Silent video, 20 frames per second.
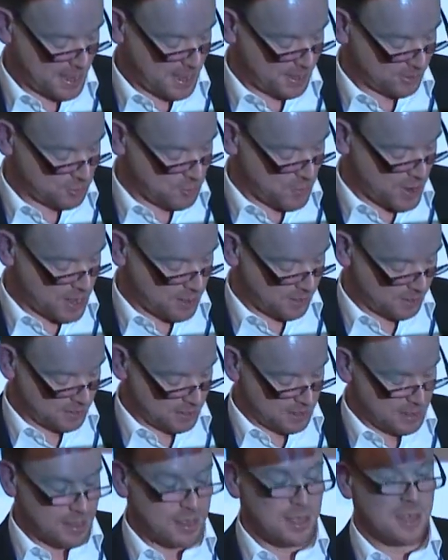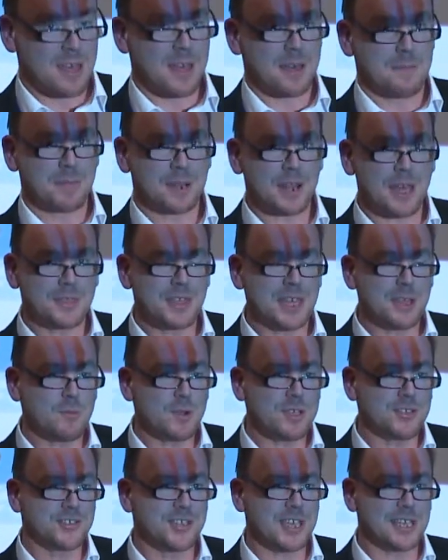as well. But I think
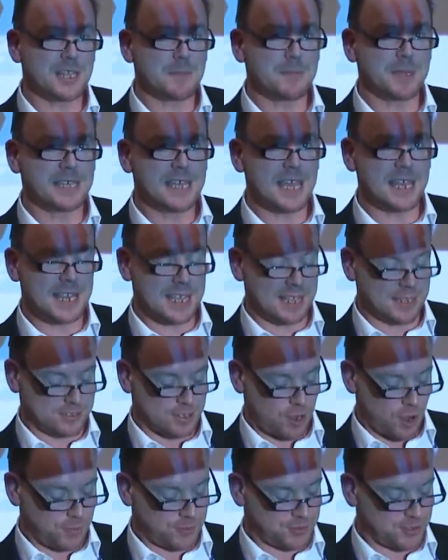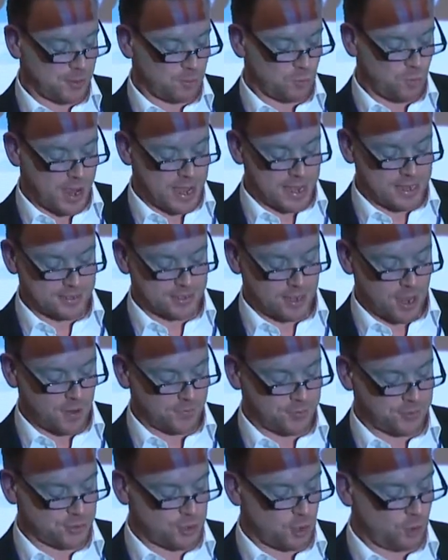we're seeing the beginnings of some ways
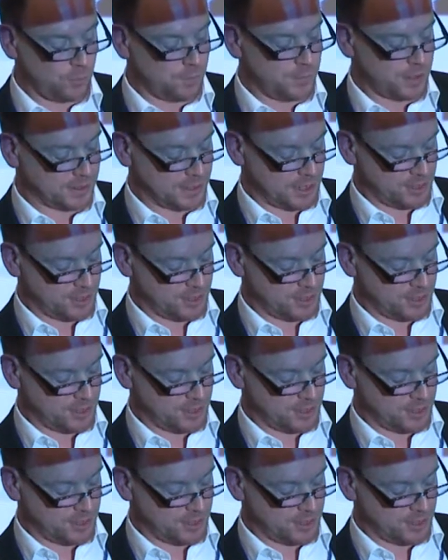of solving